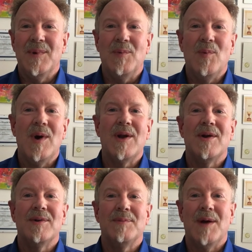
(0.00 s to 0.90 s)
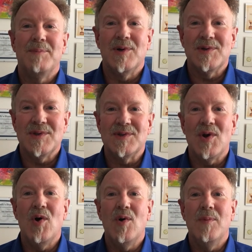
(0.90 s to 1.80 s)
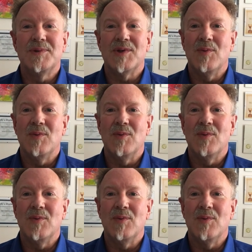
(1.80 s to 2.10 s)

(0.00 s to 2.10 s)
what are a person's hopes,